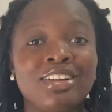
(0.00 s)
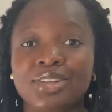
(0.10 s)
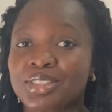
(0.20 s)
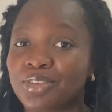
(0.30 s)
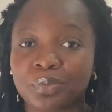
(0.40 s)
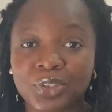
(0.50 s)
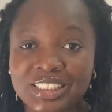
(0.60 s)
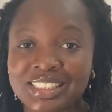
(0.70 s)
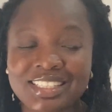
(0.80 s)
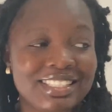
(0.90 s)
lots of
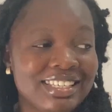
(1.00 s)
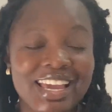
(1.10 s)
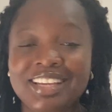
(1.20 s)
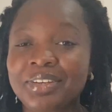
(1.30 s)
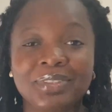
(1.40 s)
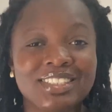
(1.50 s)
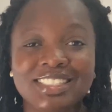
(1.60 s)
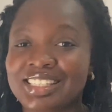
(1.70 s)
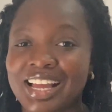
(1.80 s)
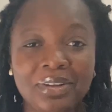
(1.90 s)
money, see, any
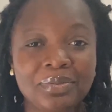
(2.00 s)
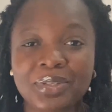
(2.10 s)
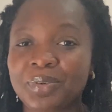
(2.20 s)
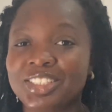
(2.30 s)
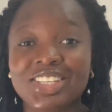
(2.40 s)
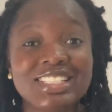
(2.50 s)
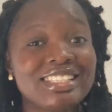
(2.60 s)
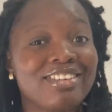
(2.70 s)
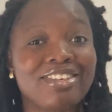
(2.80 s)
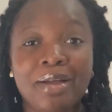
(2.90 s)
opportunity that comes your way,
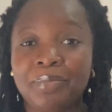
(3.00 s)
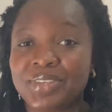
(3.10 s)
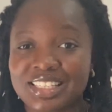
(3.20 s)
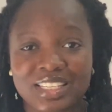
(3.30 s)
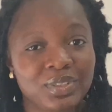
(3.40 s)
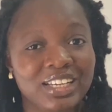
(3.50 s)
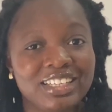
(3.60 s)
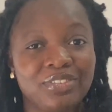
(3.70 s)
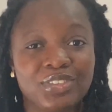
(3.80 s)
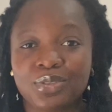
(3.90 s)
just grab it,
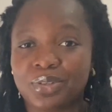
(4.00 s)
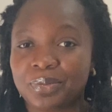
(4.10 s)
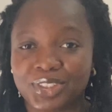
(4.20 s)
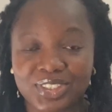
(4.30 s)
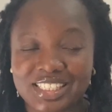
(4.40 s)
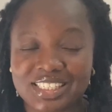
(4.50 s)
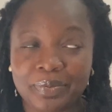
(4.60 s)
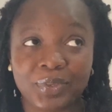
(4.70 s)
especially if it's a school opportunity,